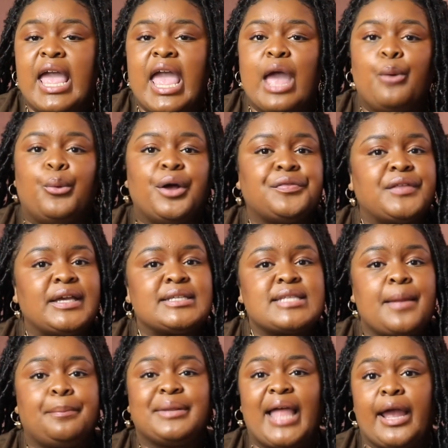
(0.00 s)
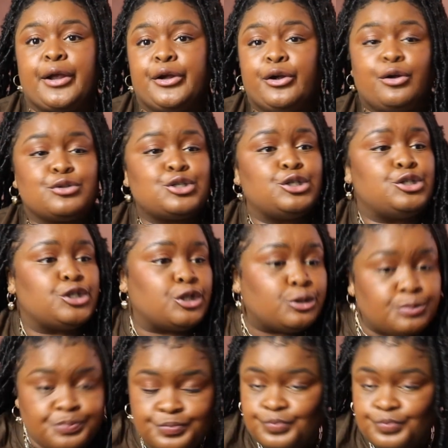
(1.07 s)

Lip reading: And one thing that black girls do